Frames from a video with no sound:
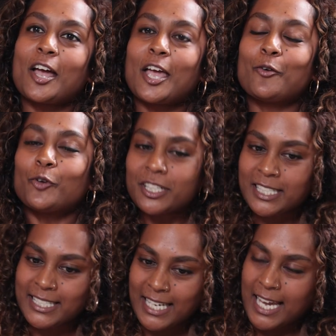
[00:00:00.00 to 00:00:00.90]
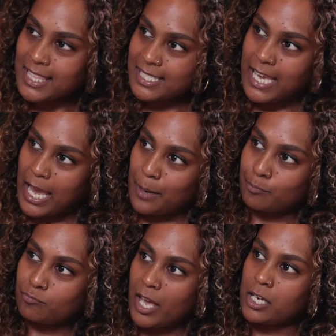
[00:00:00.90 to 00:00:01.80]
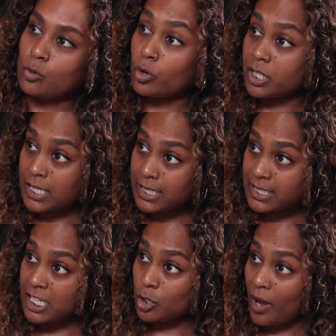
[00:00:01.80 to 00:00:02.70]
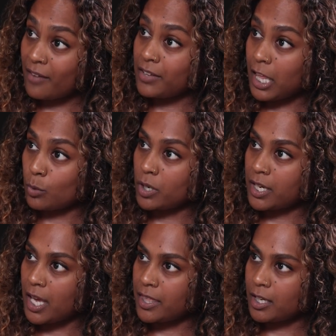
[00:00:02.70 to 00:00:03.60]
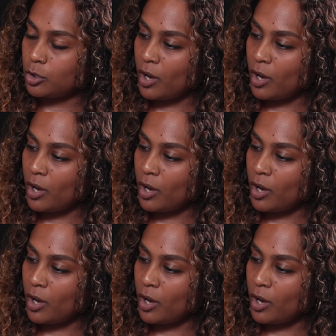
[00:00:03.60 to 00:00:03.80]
In order to stay in this game and in order to continue having that work ethic,